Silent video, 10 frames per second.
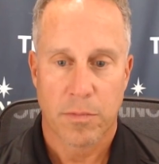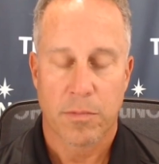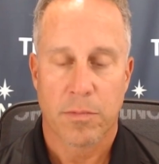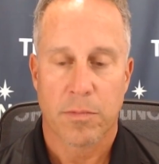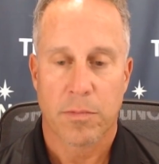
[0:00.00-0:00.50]

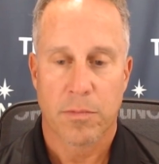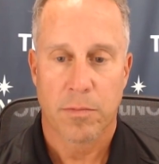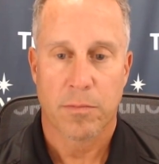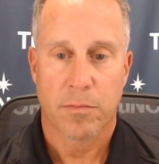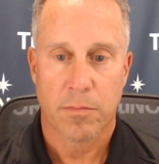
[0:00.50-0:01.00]

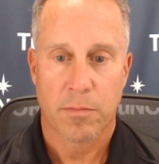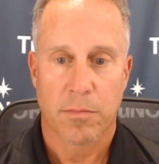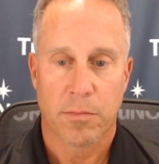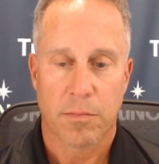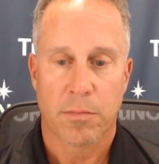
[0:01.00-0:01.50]

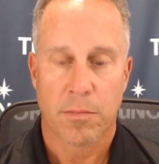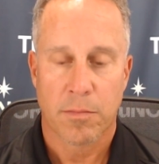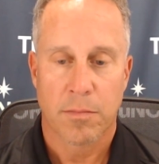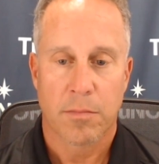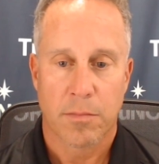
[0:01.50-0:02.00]

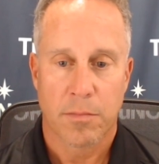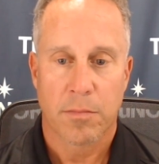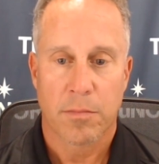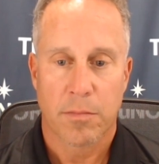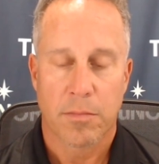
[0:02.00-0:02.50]

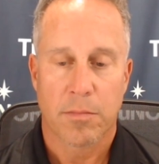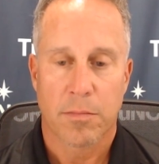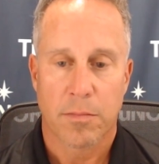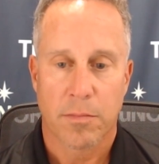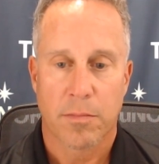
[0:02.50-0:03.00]

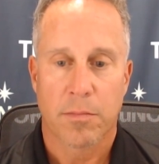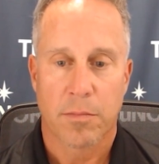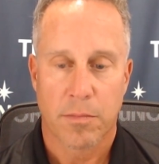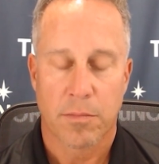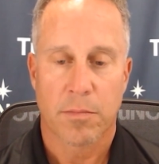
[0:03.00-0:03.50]

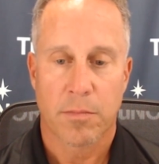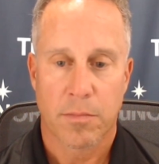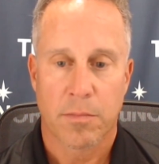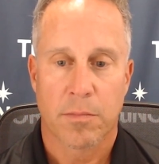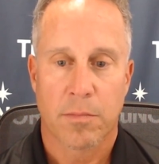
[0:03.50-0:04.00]

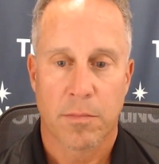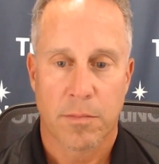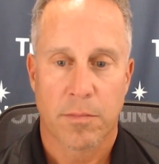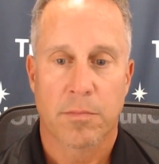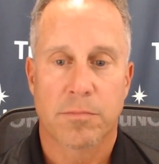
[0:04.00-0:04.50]

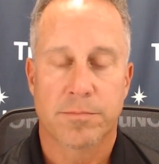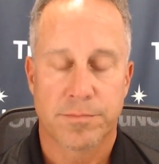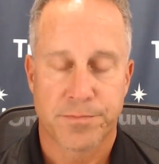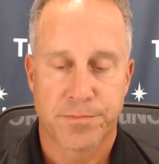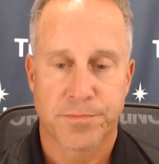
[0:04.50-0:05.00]

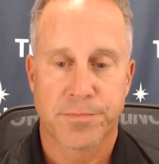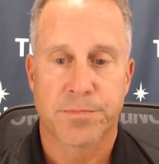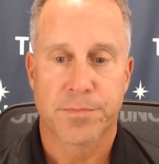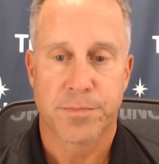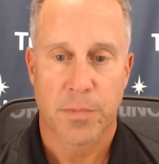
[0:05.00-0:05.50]

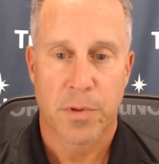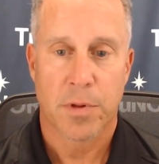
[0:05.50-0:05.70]
The person shown says nothing.